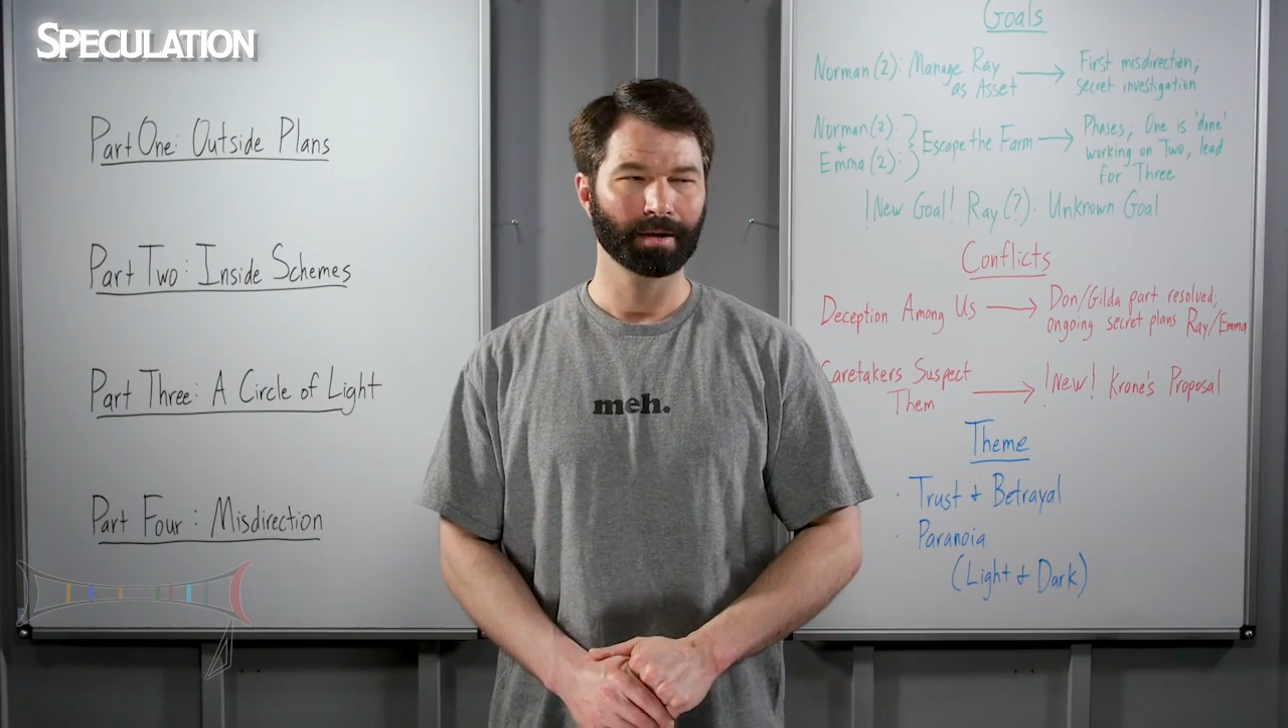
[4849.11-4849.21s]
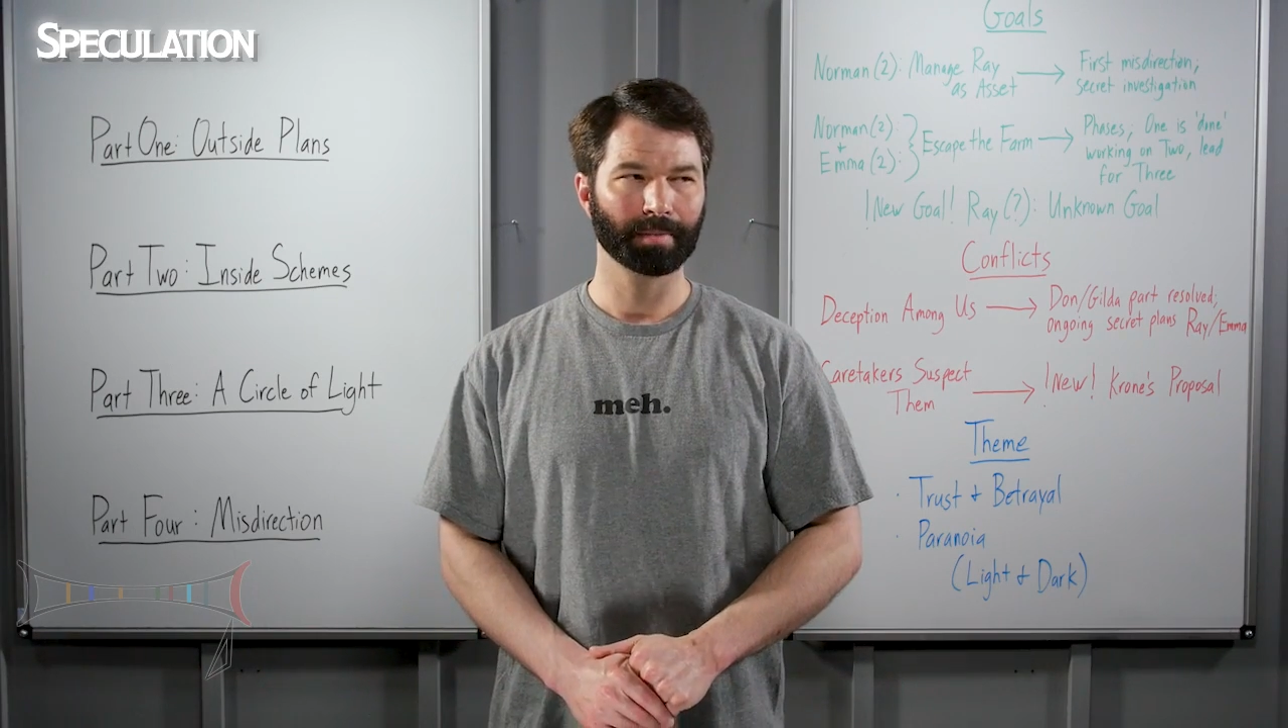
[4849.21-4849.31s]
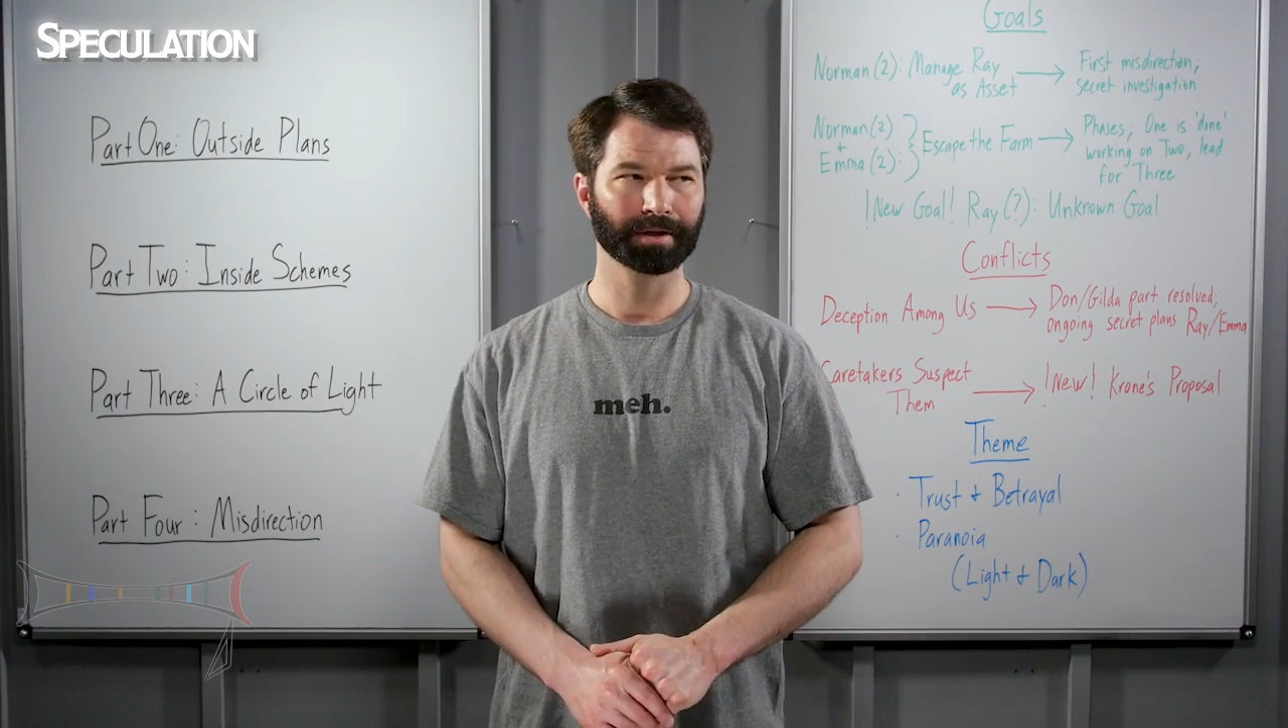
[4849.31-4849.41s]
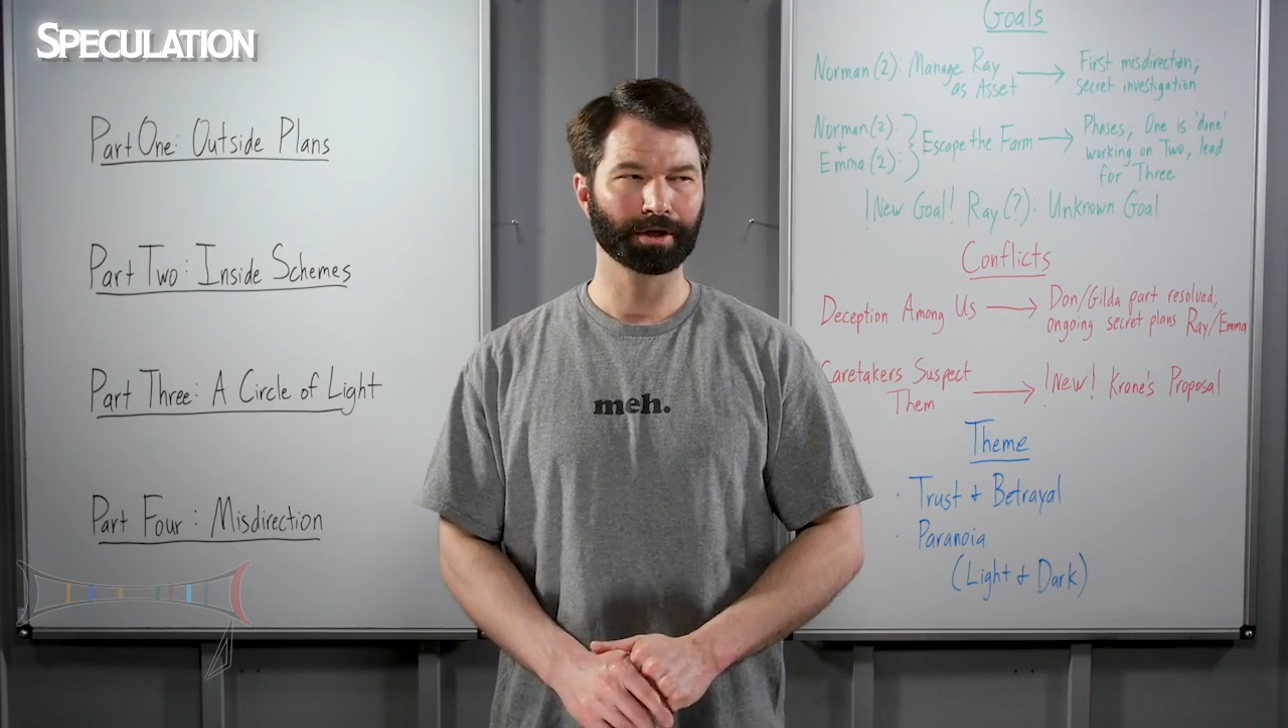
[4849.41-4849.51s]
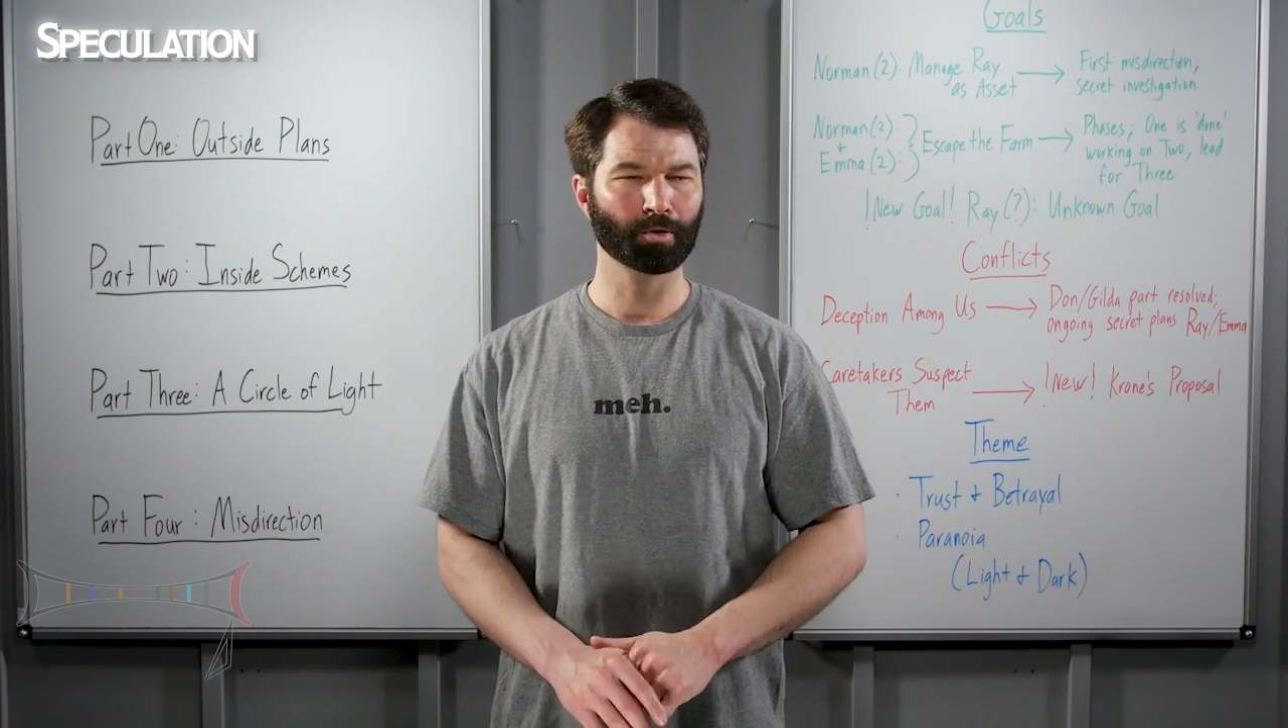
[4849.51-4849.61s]

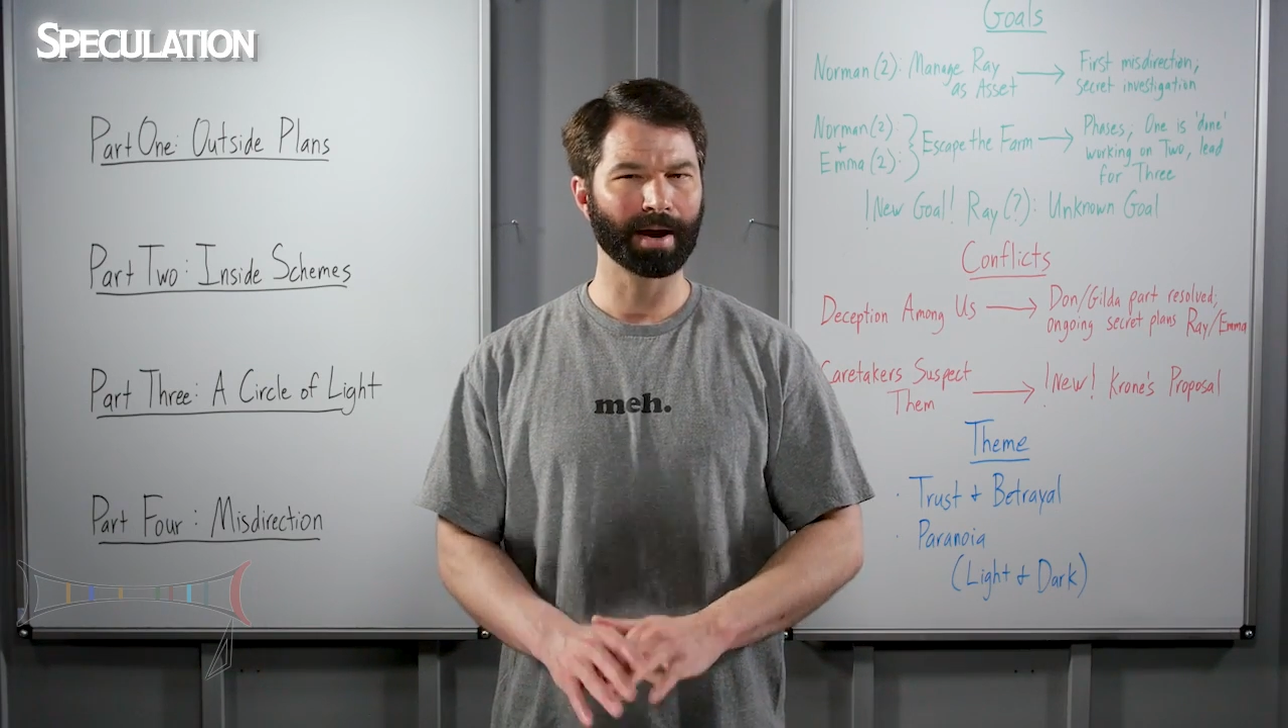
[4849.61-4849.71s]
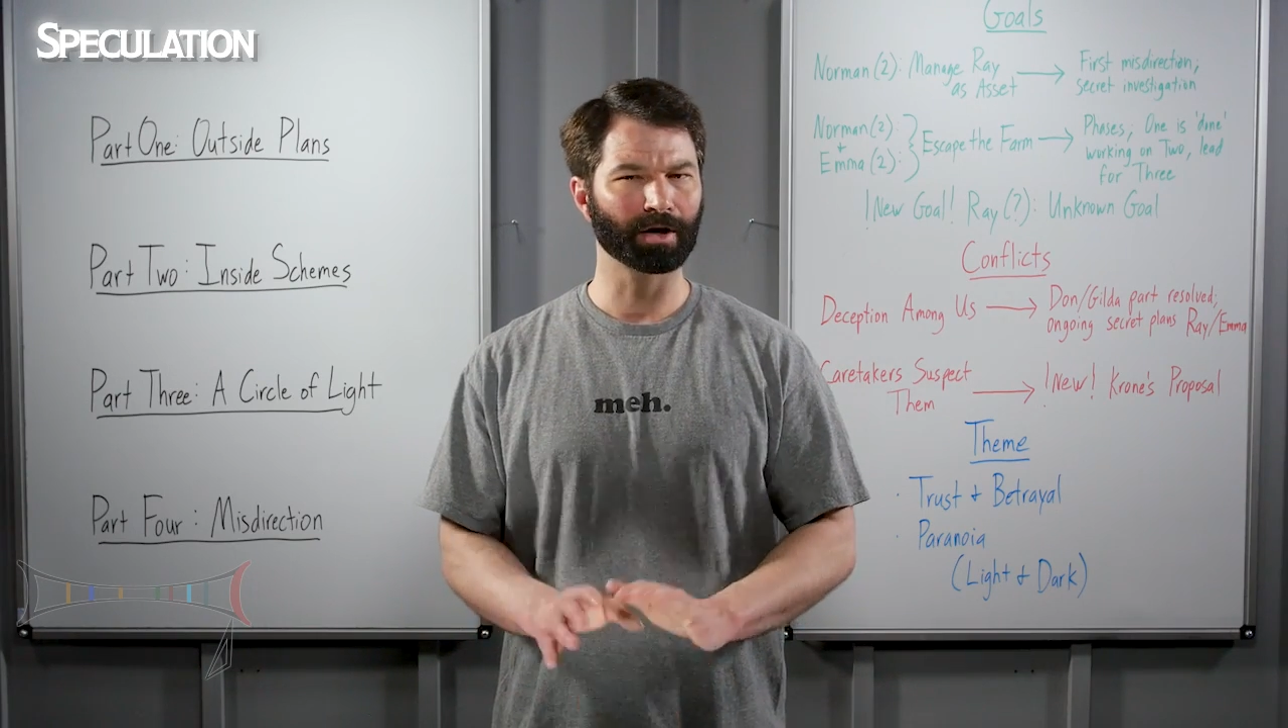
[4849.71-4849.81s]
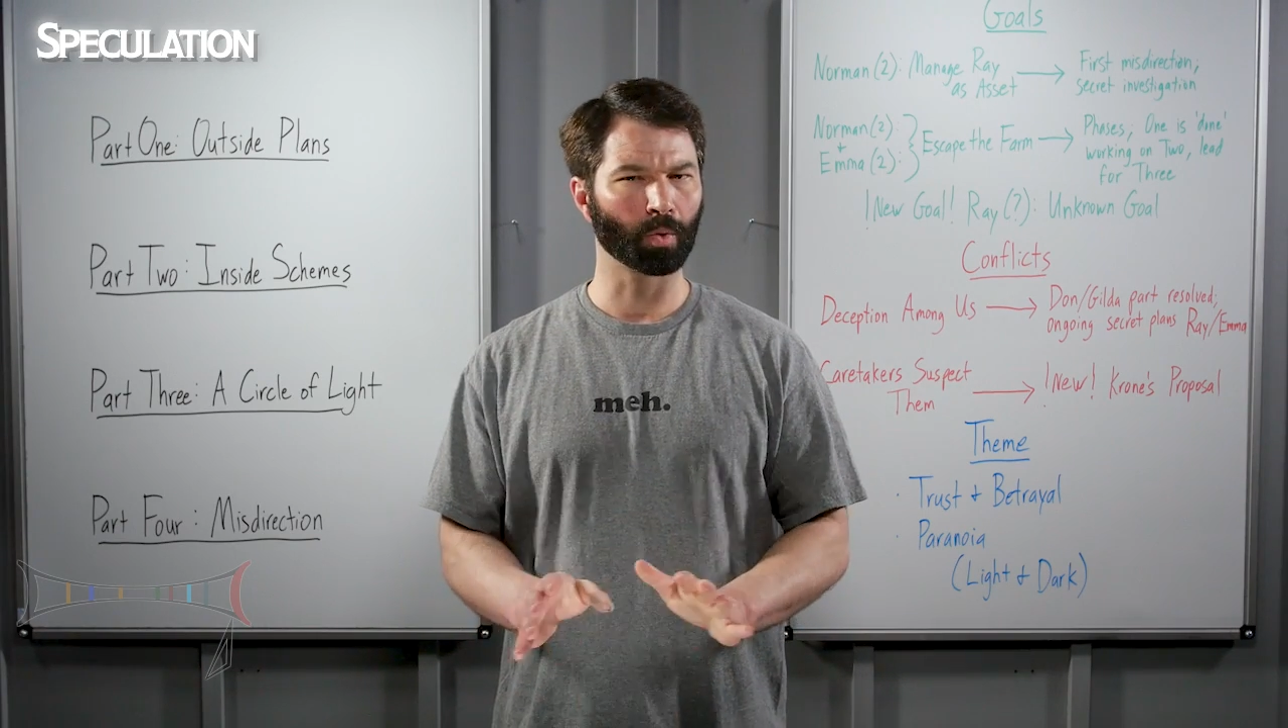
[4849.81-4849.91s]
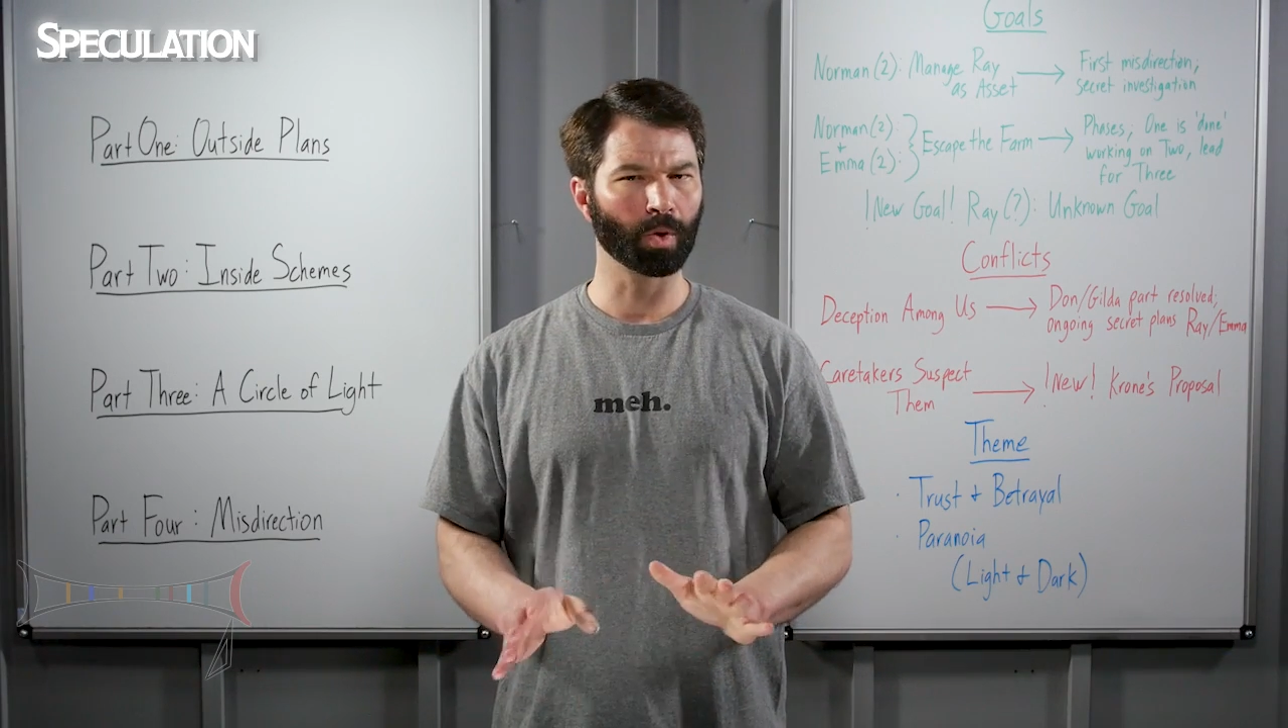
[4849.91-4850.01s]
but no matter